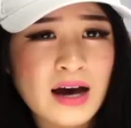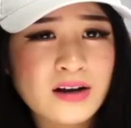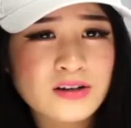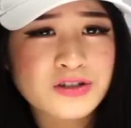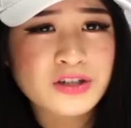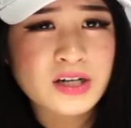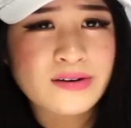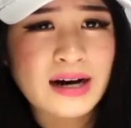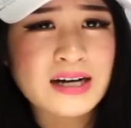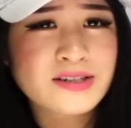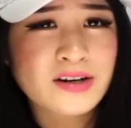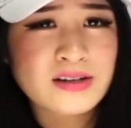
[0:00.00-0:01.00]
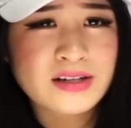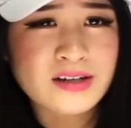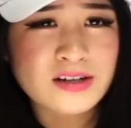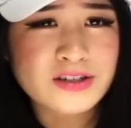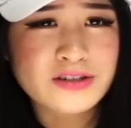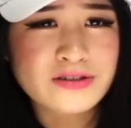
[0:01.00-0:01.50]
I got you, girl. I totally
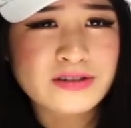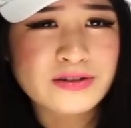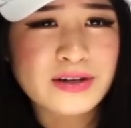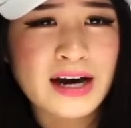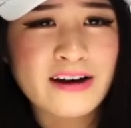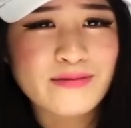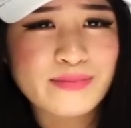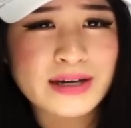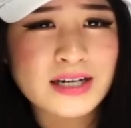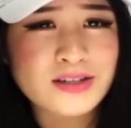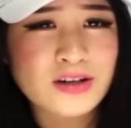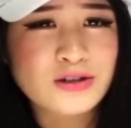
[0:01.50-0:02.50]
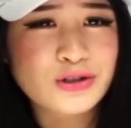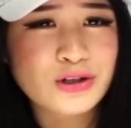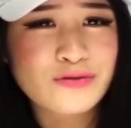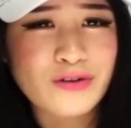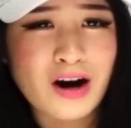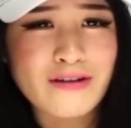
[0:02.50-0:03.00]
got you. You have me. Don't
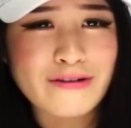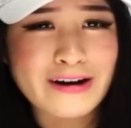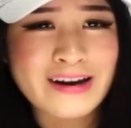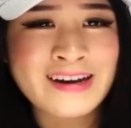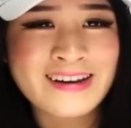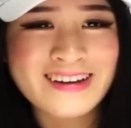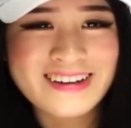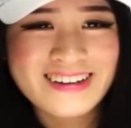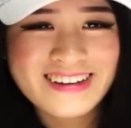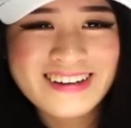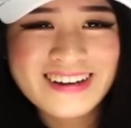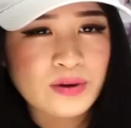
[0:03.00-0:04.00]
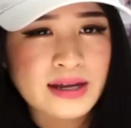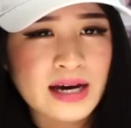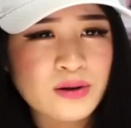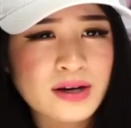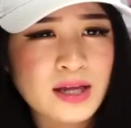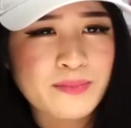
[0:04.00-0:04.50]
you worry. Wait,
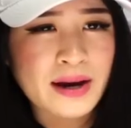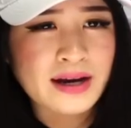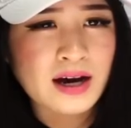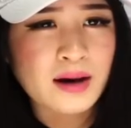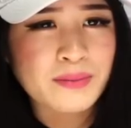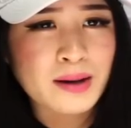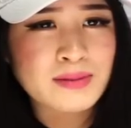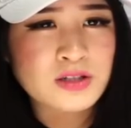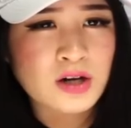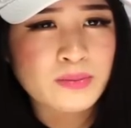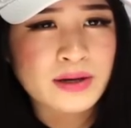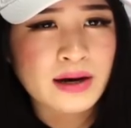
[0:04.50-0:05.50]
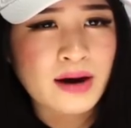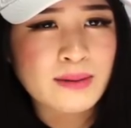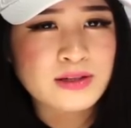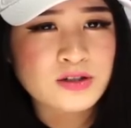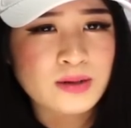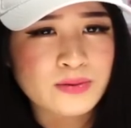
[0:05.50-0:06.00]
how do I get back up? I'm in trouble now.
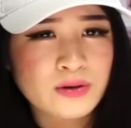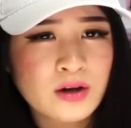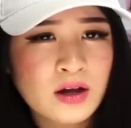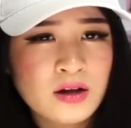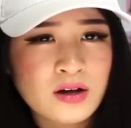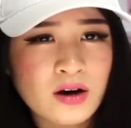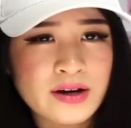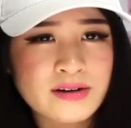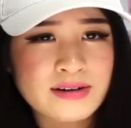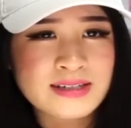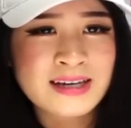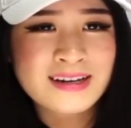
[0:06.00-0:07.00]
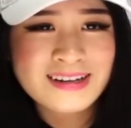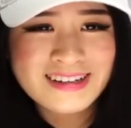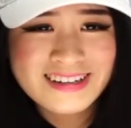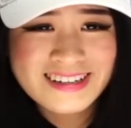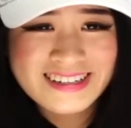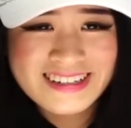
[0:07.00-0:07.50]
I'm in trouble. Oh, here it is.